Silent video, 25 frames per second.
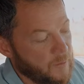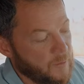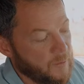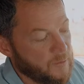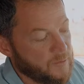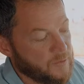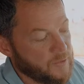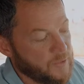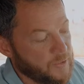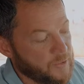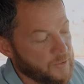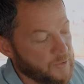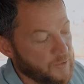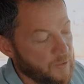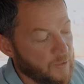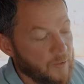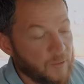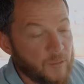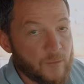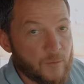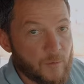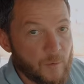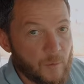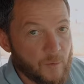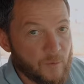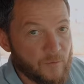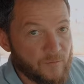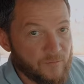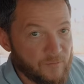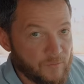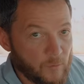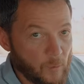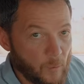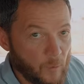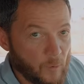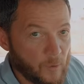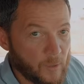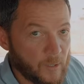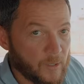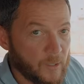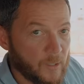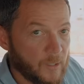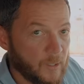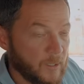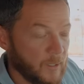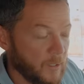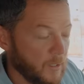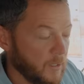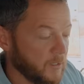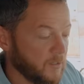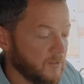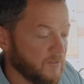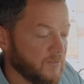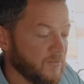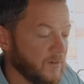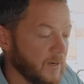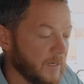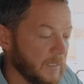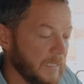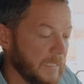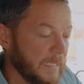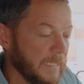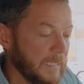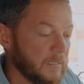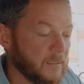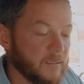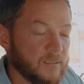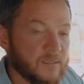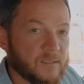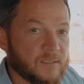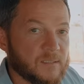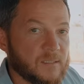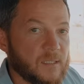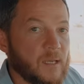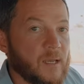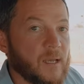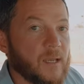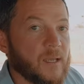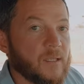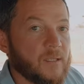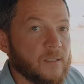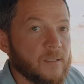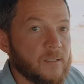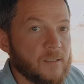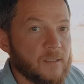essentially through the floor to finally get this guy